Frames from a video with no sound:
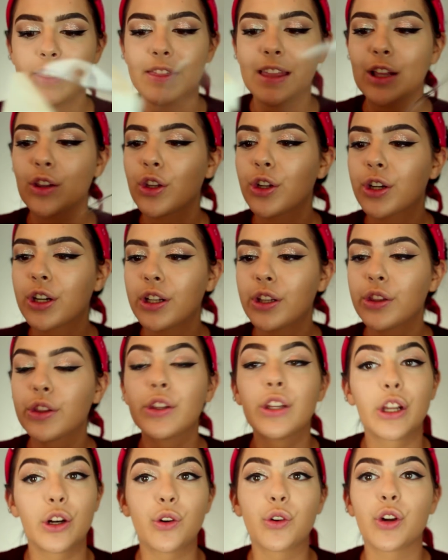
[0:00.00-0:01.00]
they look a
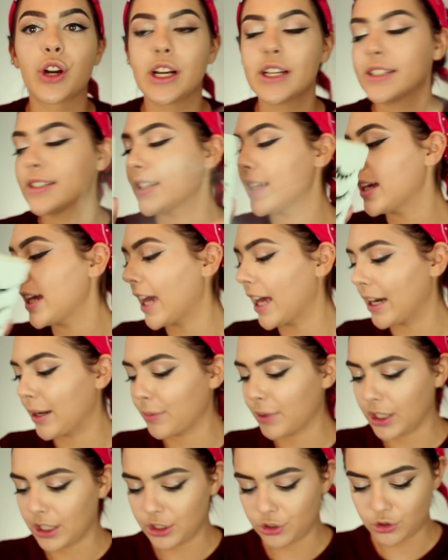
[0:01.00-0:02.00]
little crazy. And
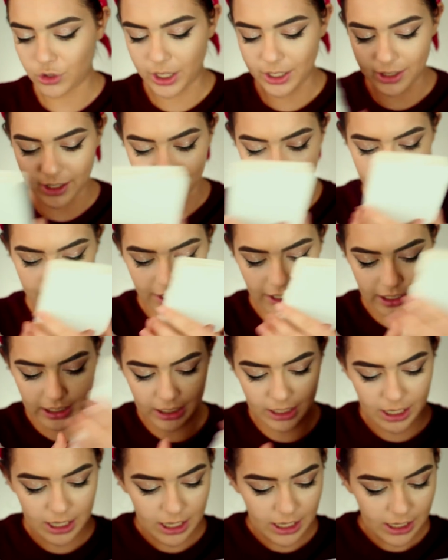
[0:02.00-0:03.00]
I'm gonna try that
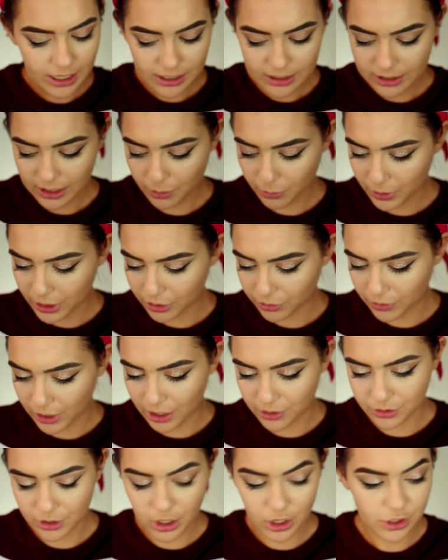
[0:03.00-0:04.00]
thing that went
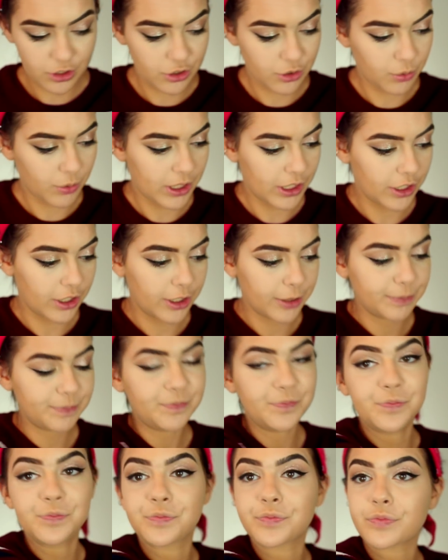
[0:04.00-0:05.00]
around on Twitter
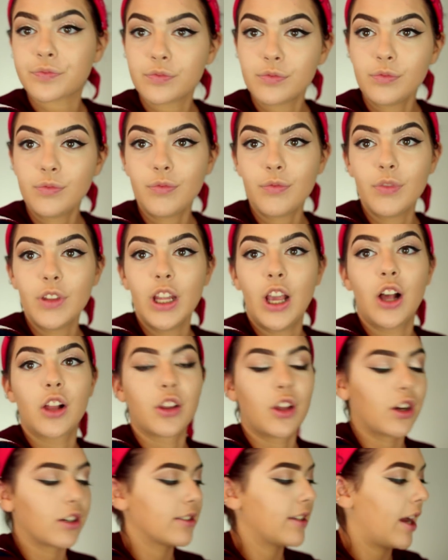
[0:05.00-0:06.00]
a
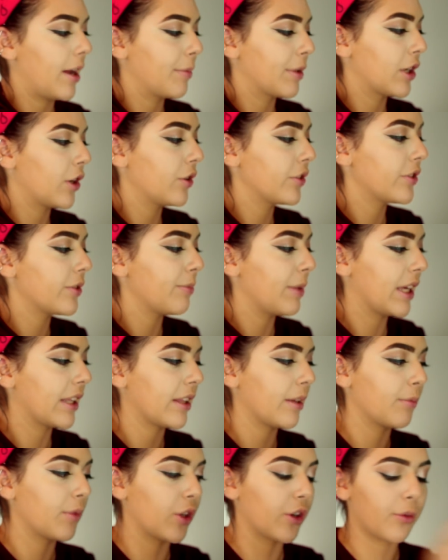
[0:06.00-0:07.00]
long time ago to make
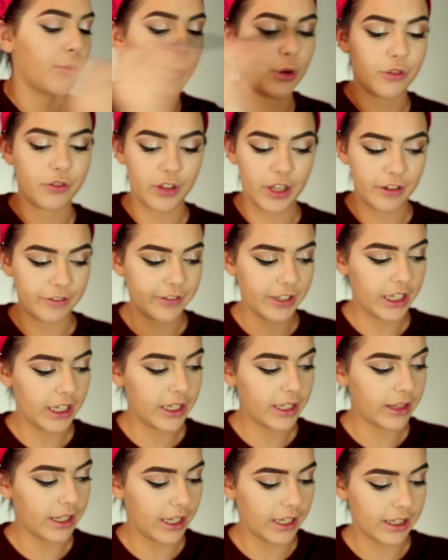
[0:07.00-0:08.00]
them look more fluffy,
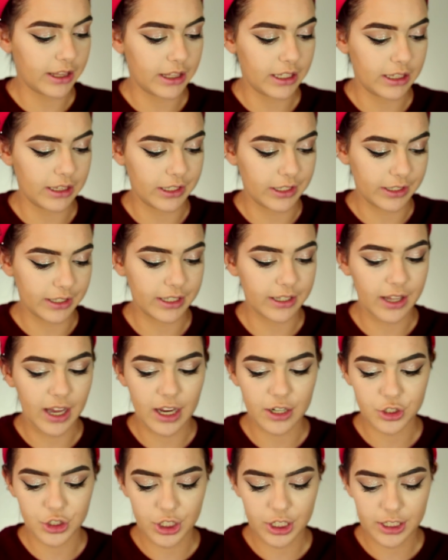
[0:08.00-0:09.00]
like the Lily
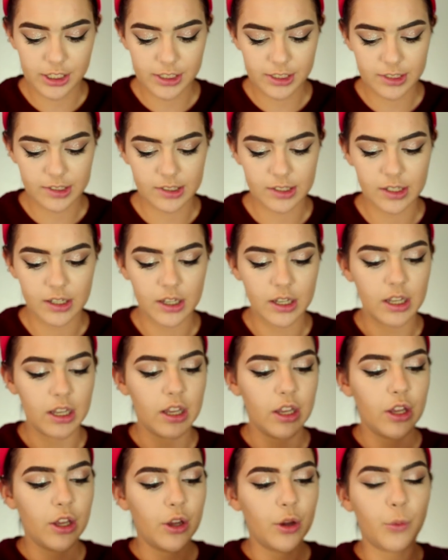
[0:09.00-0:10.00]
Lashes,
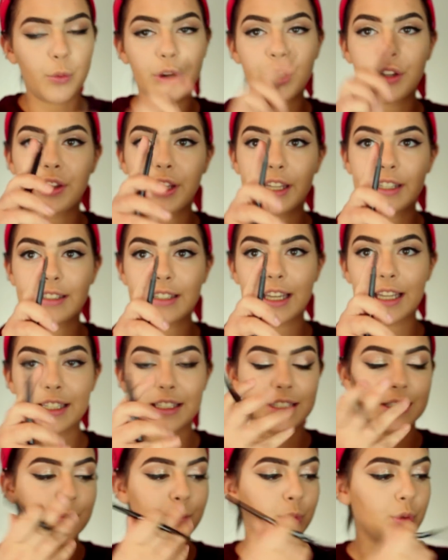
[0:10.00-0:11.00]
where you like take a
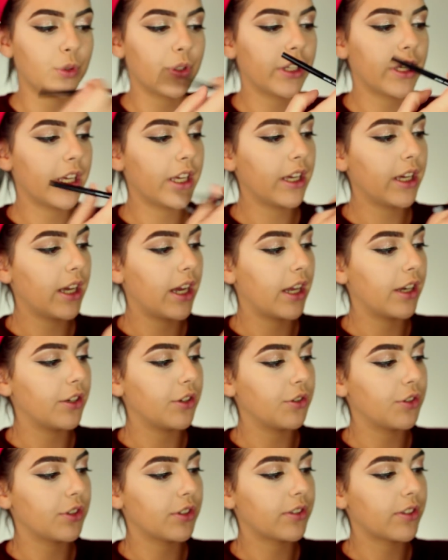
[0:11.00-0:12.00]
spoolie
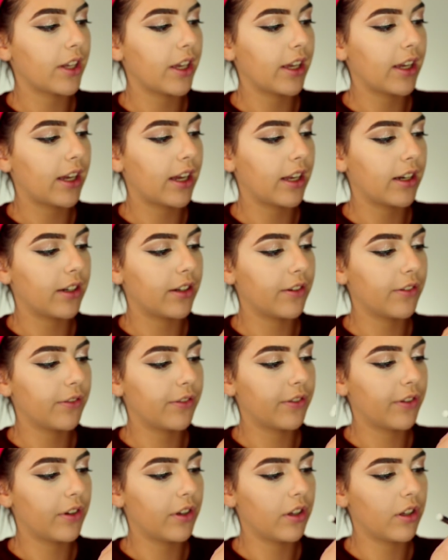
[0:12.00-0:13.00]
and you just like kind of